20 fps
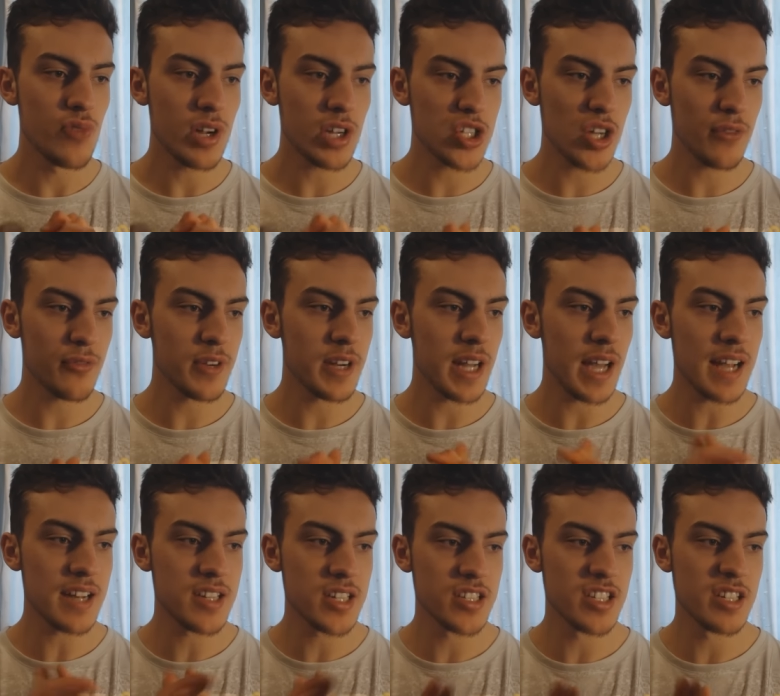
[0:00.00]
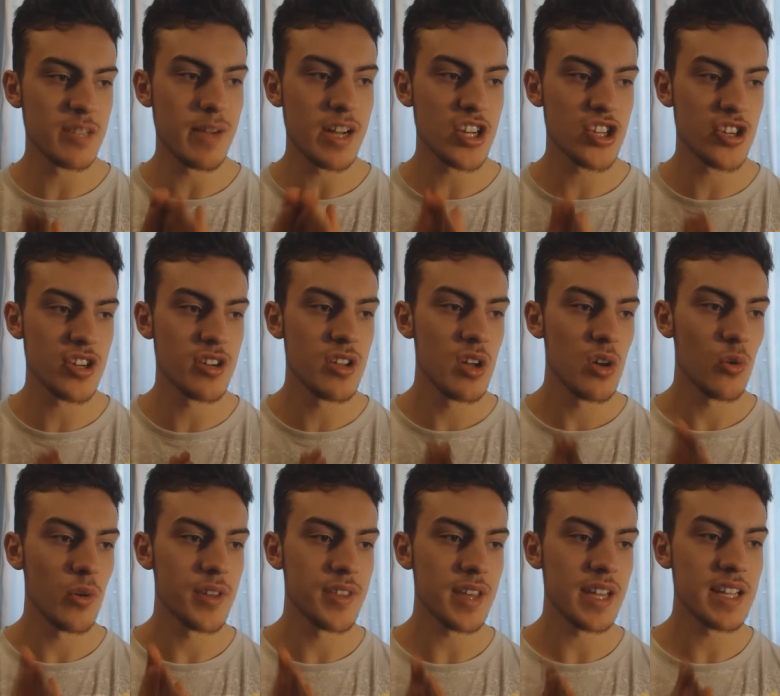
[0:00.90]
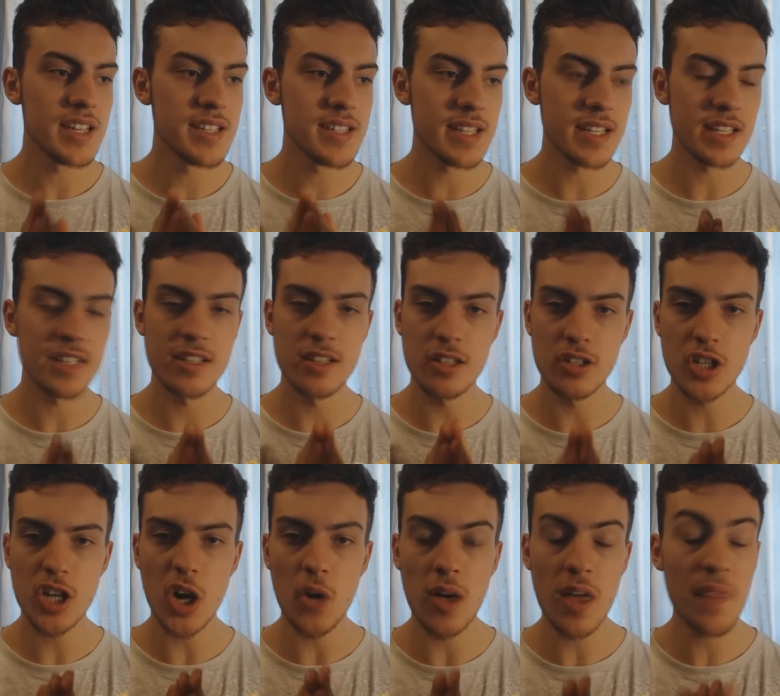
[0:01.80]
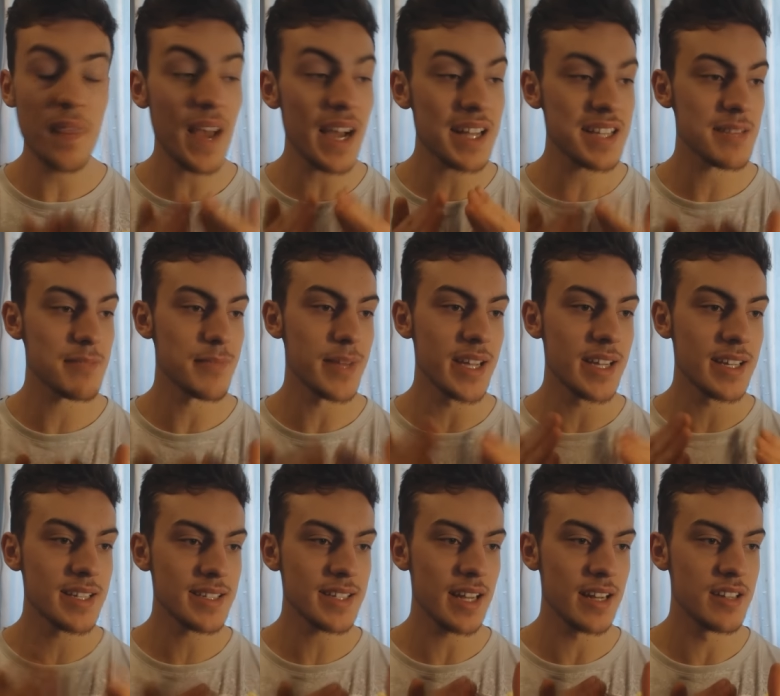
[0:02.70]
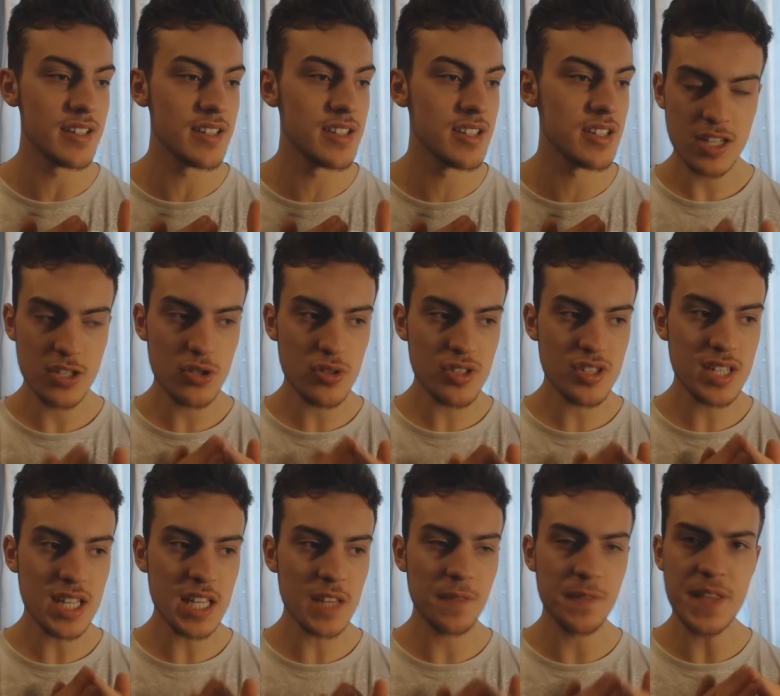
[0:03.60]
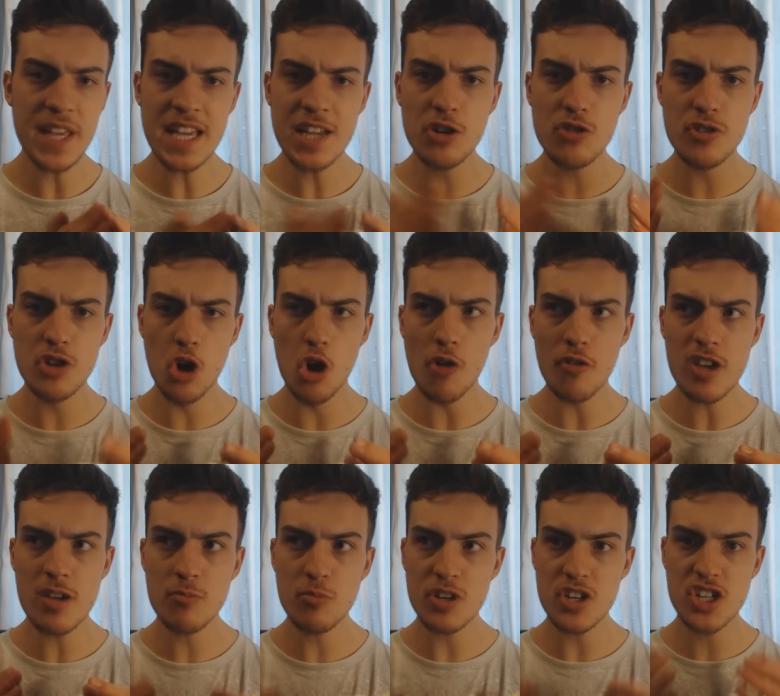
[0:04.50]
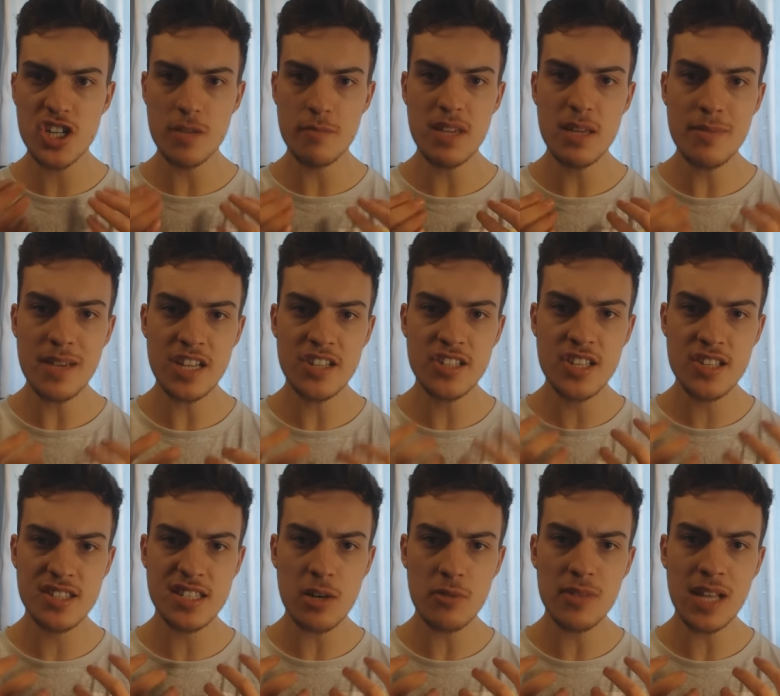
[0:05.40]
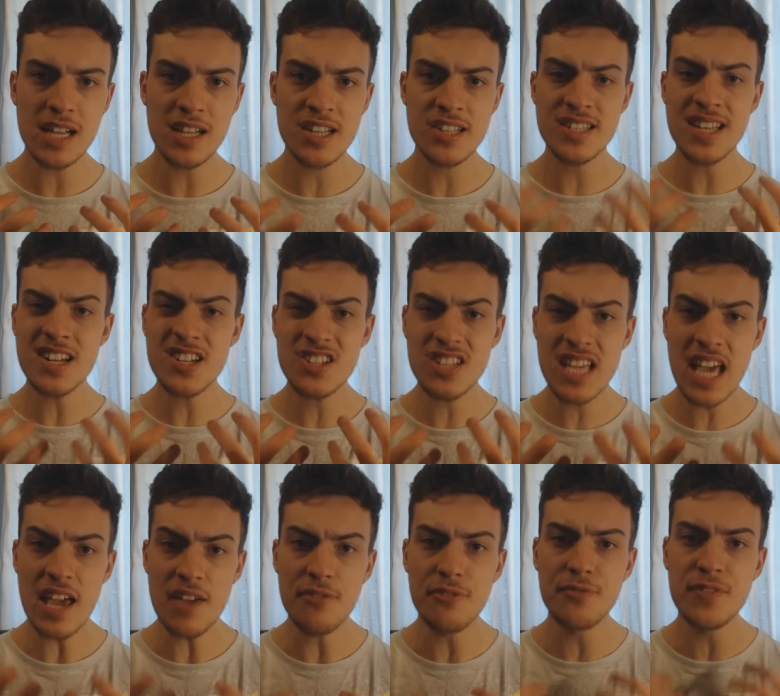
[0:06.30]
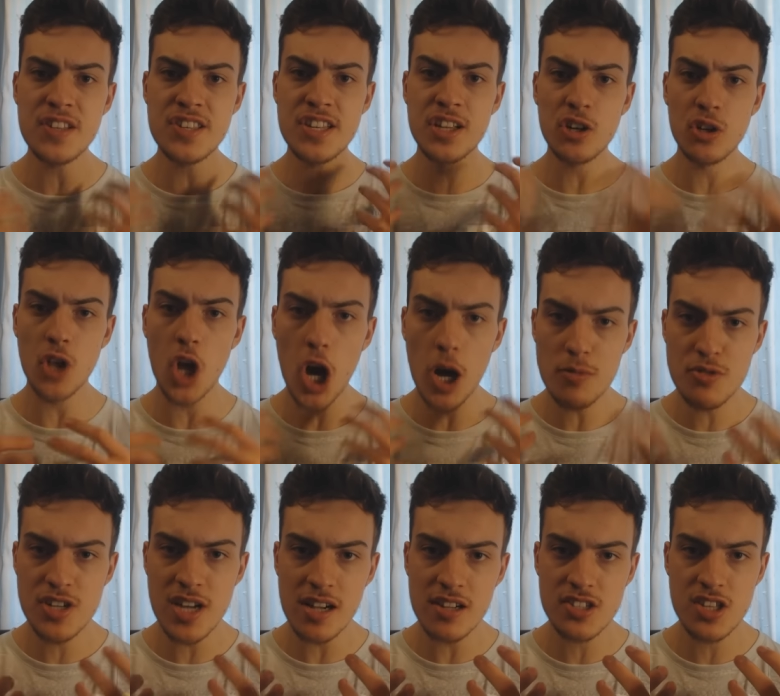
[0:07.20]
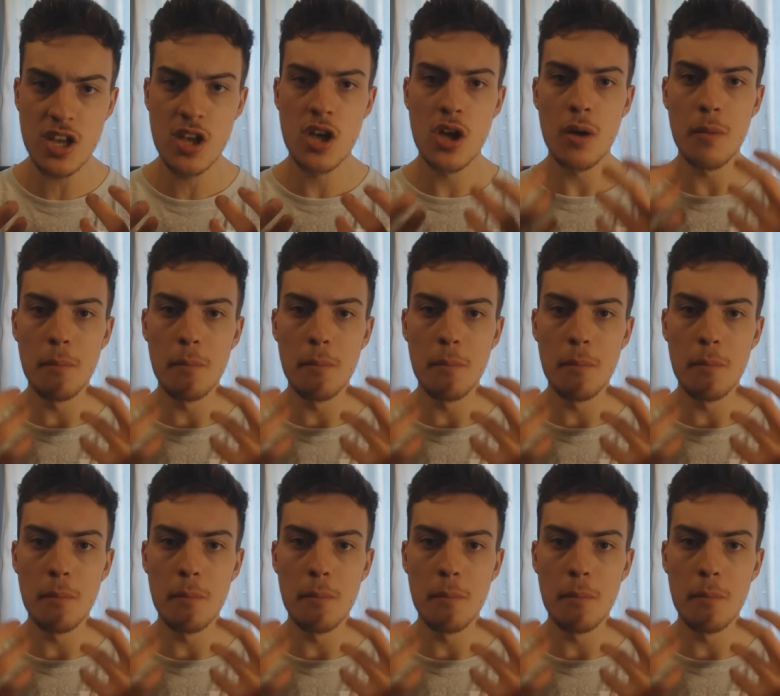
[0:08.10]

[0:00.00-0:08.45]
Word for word: Richtofen entered the dimension with a singular goal, and that makes sense. It does say the Kronorium, which to me makes it sound like it's actually a physical object